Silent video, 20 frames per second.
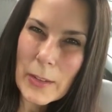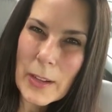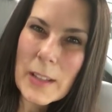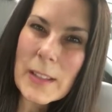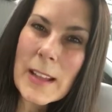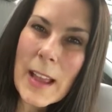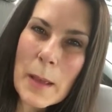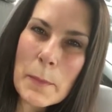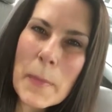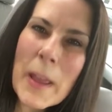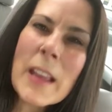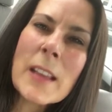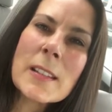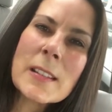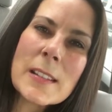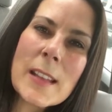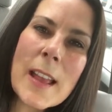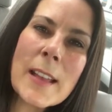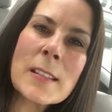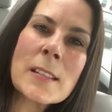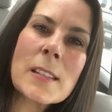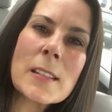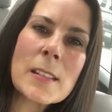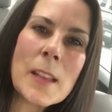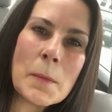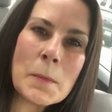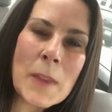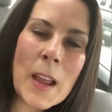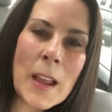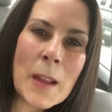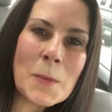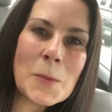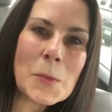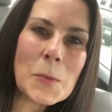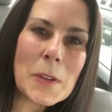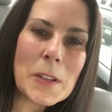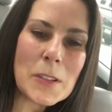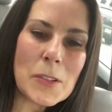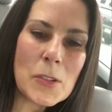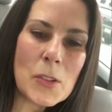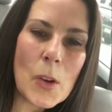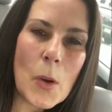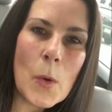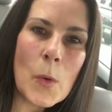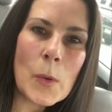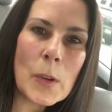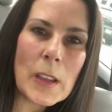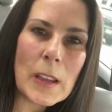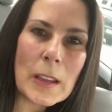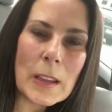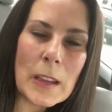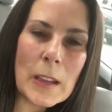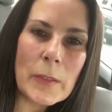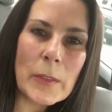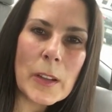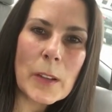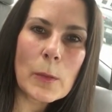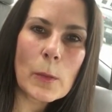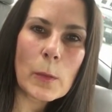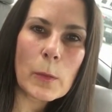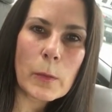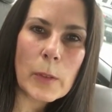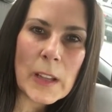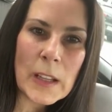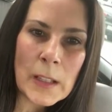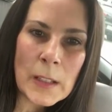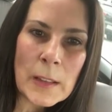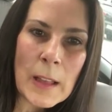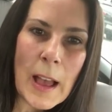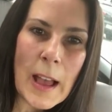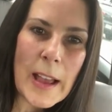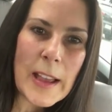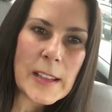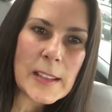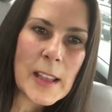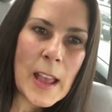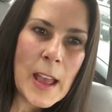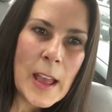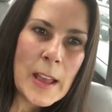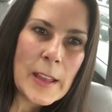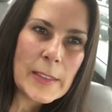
Does that make sense? Sometimes we don't even realize